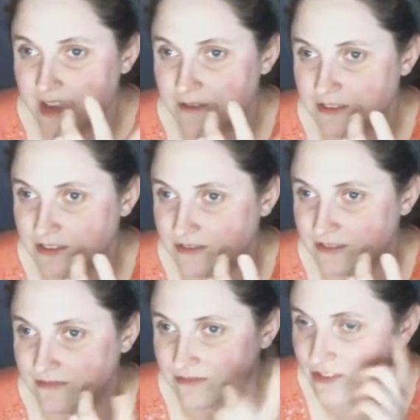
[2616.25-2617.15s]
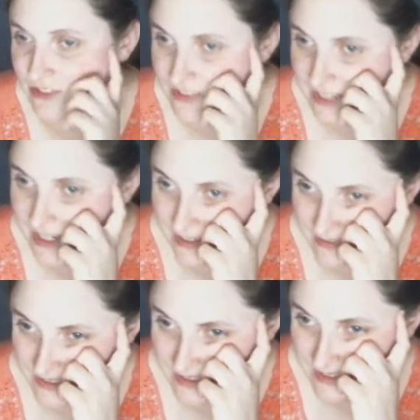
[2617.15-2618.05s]
I was doing for a site I
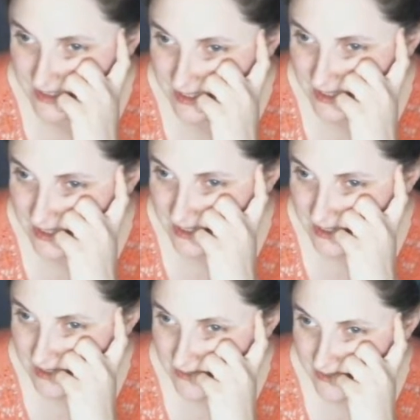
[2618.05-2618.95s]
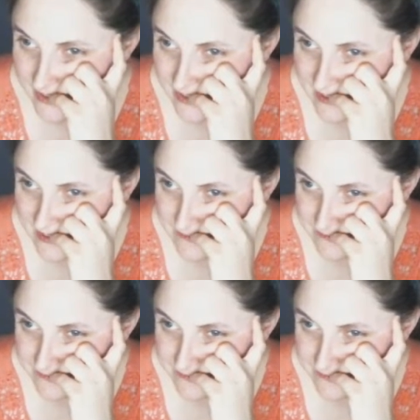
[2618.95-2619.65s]
was working on.